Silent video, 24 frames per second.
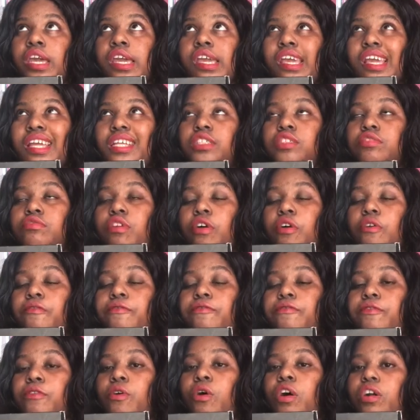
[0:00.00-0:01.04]
it's around
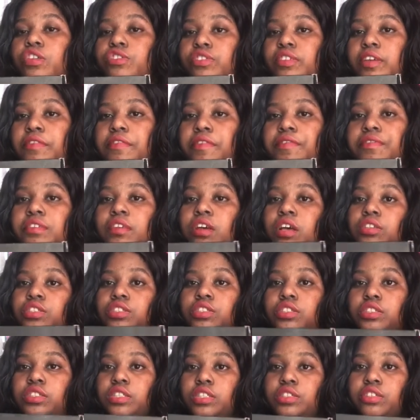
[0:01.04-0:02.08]
$450 to
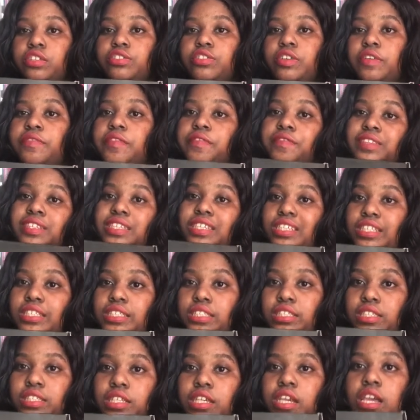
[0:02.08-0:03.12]
650
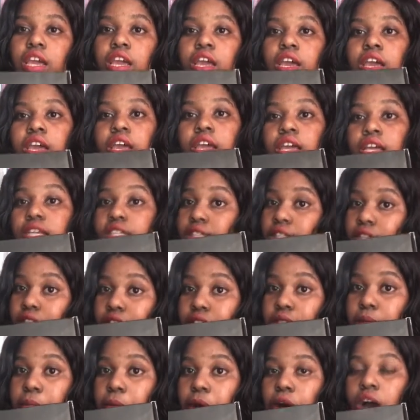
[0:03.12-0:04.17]
EC is in
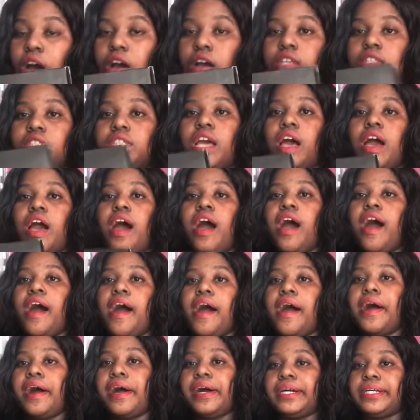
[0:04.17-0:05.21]
this box.
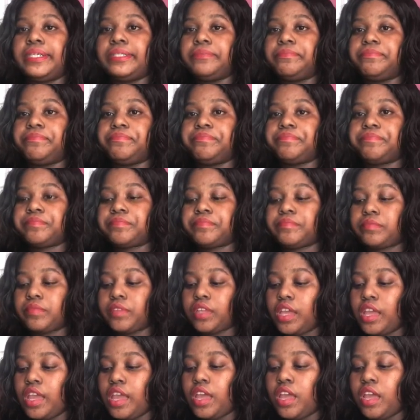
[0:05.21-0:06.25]

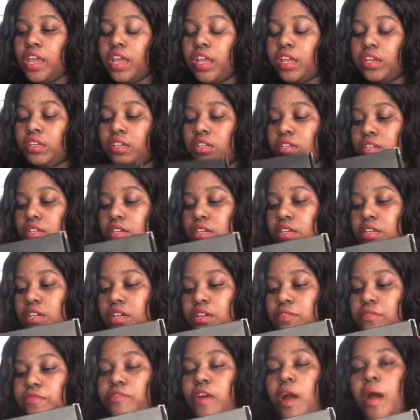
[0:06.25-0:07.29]

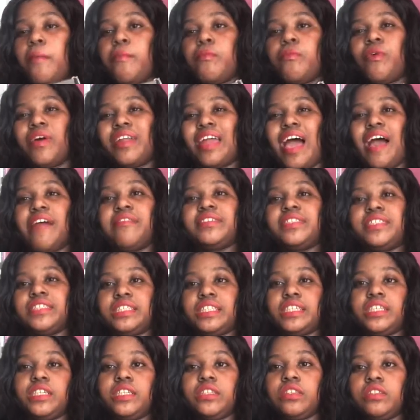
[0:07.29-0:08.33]
From what I've
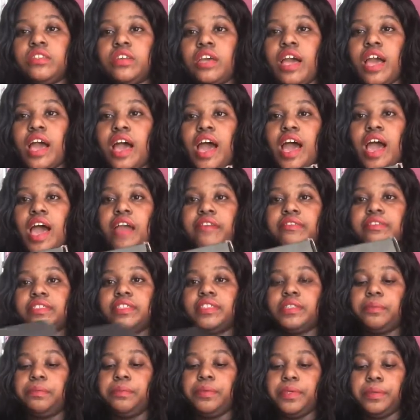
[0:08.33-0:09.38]
seen
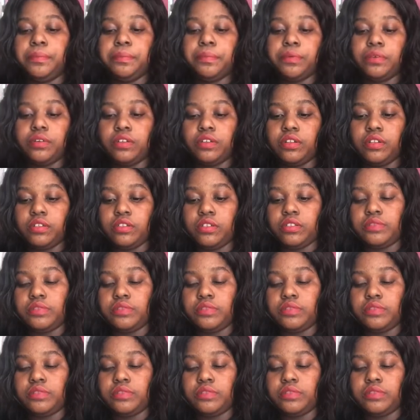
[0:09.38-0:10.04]
people,